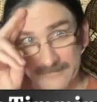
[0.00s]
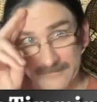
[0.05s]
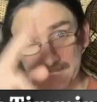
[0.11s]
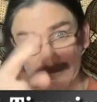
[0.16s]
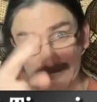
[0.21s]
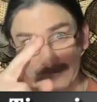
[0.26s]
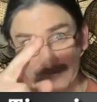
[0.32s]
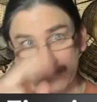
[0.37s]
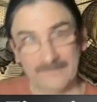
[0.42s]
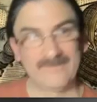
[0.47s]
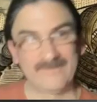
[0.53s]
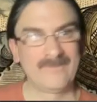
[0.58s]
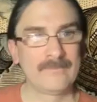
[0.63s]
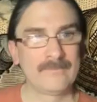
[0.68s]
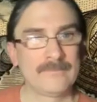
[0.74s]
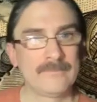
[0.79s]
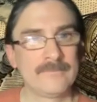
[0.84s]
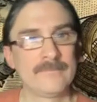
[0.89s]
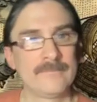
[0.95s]

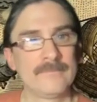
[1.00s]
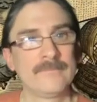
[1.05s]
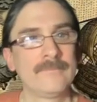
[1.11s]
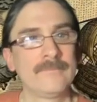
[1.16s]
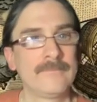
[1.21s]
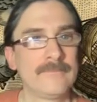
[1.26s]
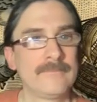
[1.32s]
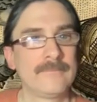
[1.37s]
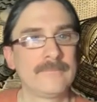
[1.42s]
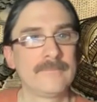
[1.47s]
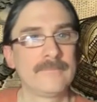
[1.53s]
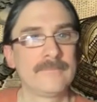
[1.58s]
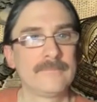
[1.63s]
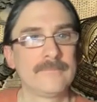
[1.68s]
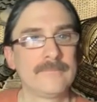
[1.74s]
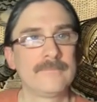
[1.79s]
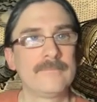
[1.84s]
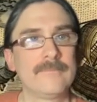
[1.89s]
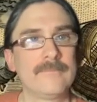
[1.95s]

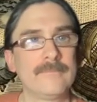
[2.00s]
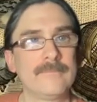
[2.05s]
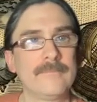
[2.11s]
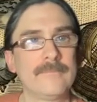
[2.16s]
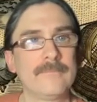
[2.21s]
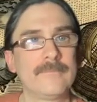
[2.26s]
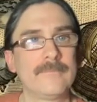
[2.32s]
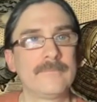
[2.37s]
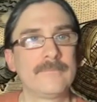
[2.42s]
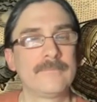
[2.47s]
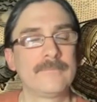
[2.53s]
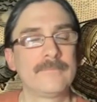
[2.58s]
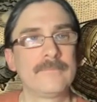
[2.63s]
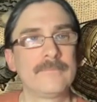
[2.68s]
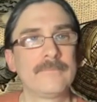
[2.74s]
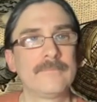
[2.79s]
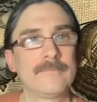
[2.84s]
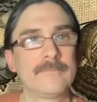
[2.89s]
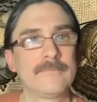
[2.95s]

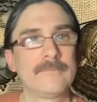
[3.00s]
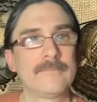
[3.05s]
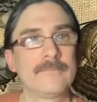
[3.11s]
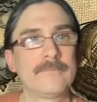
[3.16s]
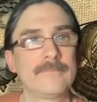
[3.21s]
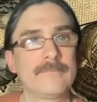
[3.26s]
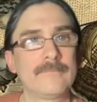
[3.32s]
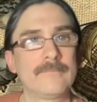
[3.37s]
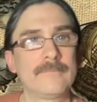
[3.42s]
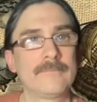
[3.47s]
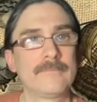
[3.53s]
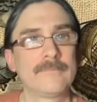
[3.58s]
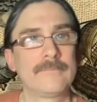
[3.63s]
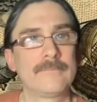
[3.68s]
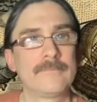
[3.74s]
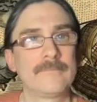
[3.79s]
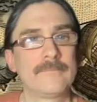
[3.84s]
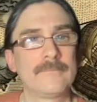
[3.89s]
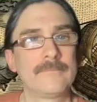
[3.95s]

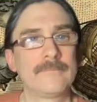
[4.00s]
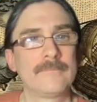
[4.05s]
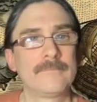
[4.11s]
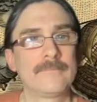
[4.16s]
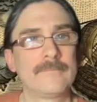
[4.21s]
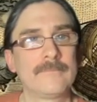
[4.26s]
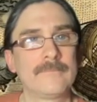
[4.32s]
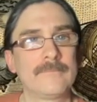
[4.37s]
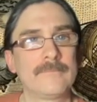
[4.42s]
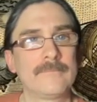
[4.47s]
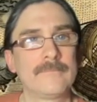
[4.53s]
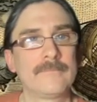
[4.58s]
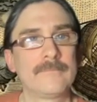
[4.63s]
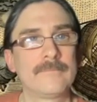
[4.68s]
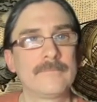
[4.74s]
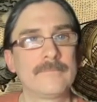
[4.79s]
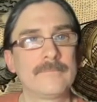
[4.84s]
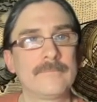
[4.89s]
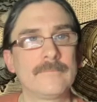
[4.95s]

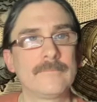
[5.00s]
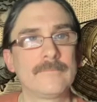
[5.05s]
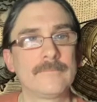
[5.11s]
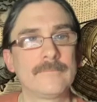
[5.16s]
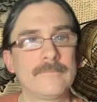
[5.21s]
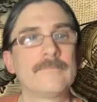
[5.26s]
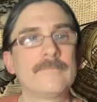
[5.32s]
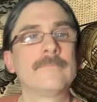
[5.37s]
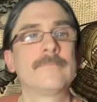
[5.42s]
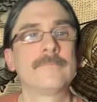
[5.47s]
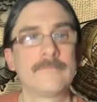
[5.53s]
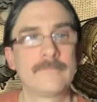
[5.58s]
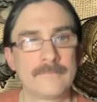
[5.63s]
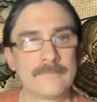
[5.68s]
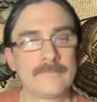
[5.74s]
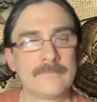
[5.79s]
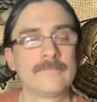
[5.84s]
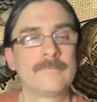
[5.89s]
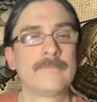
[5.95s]

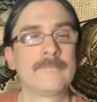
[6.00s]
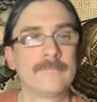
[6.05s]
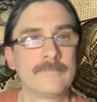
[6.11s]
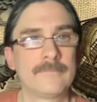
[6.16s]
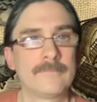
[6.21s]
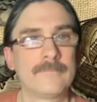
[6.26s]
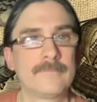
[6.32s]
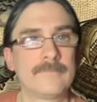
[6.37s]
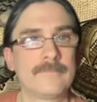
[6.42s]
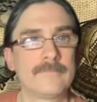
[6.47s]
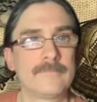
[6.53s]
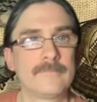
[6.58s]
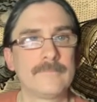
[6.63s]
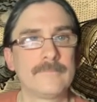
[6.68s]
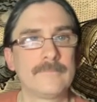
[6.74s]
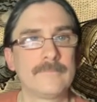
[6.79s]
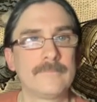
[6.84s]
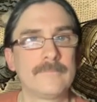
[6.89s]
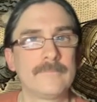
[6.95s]

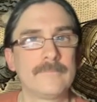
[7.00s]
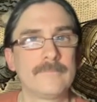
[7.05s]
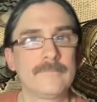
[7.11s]
No words are spoken by the person on screen.